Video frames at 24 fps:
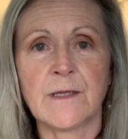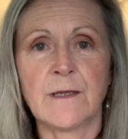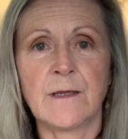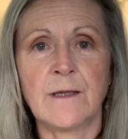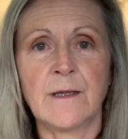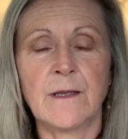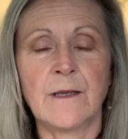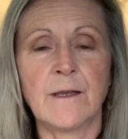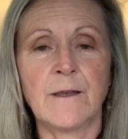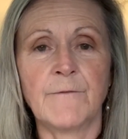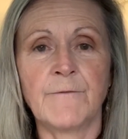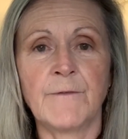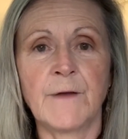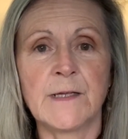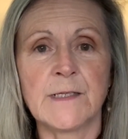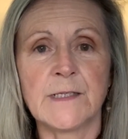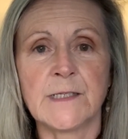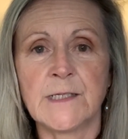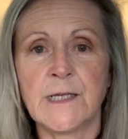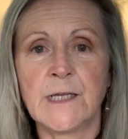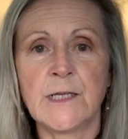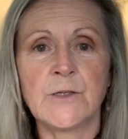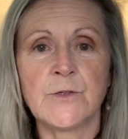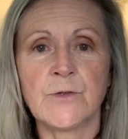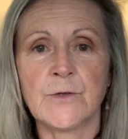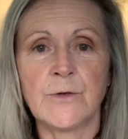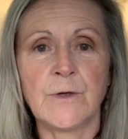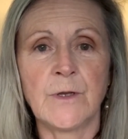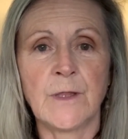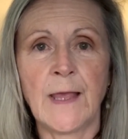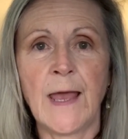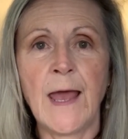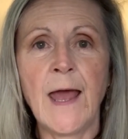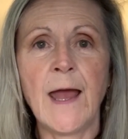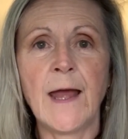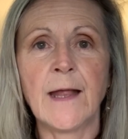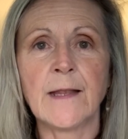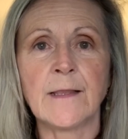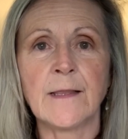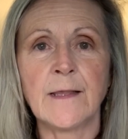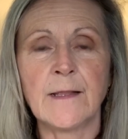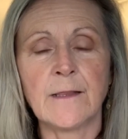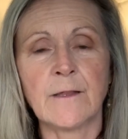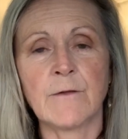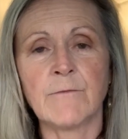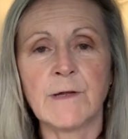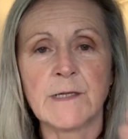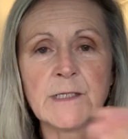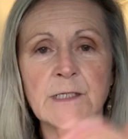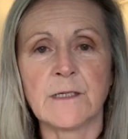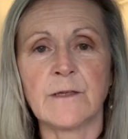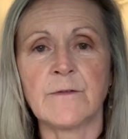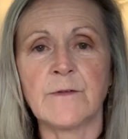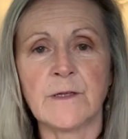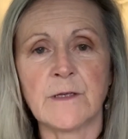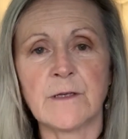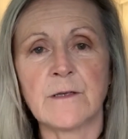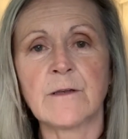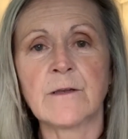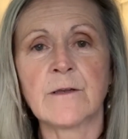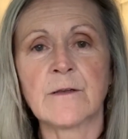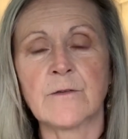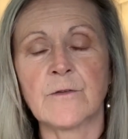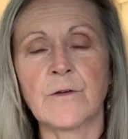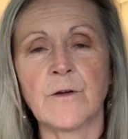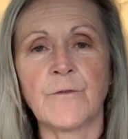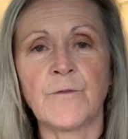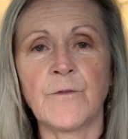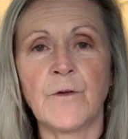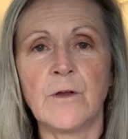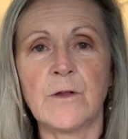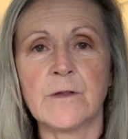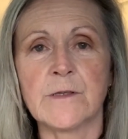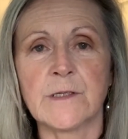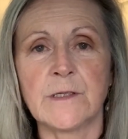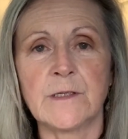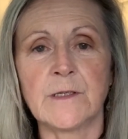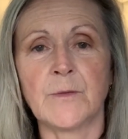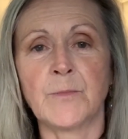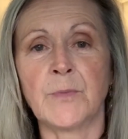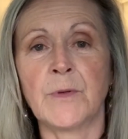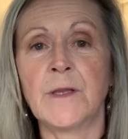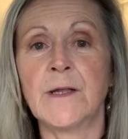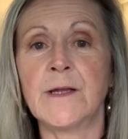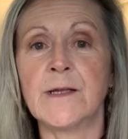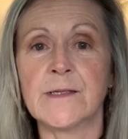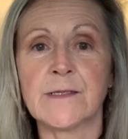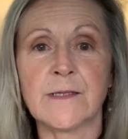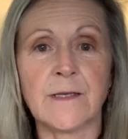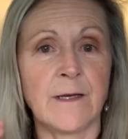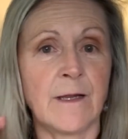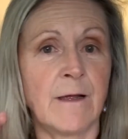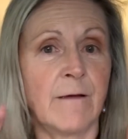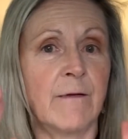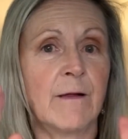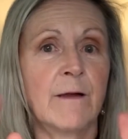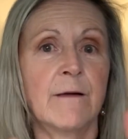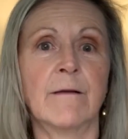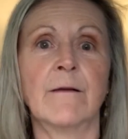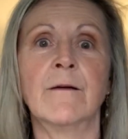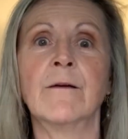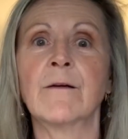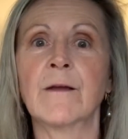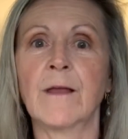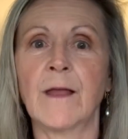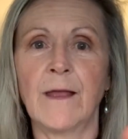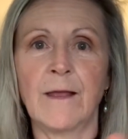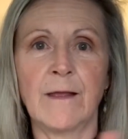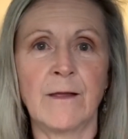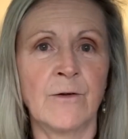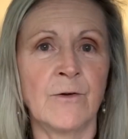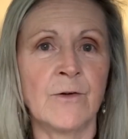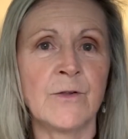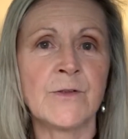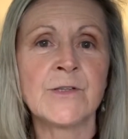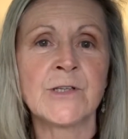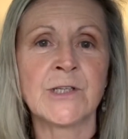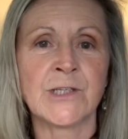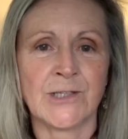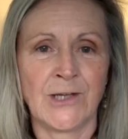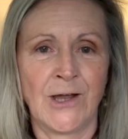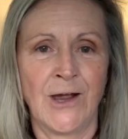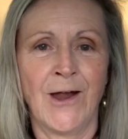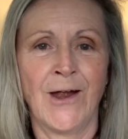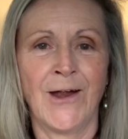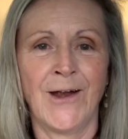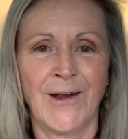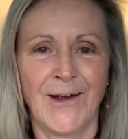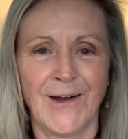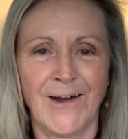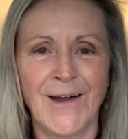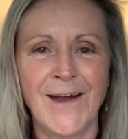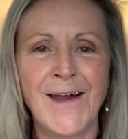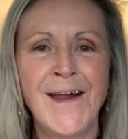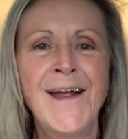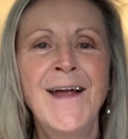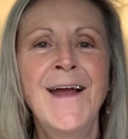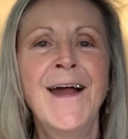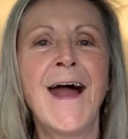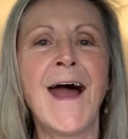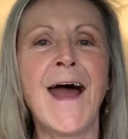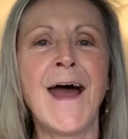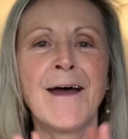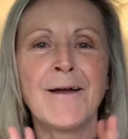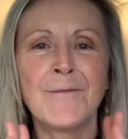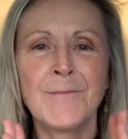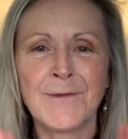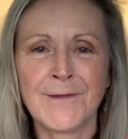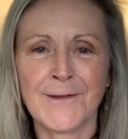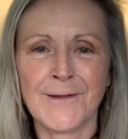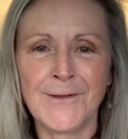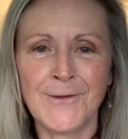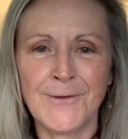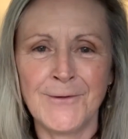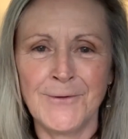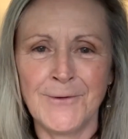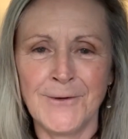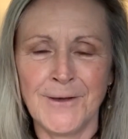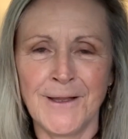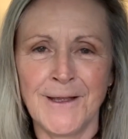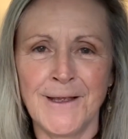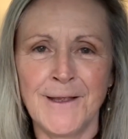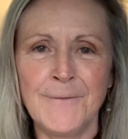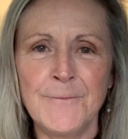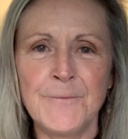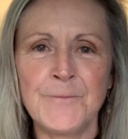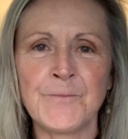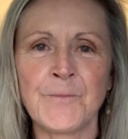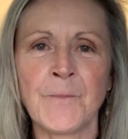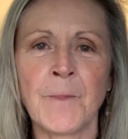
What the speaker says: And if I stay true to that, then the rest of it sort of falls into place. And I went, okay, gold star, absolutely.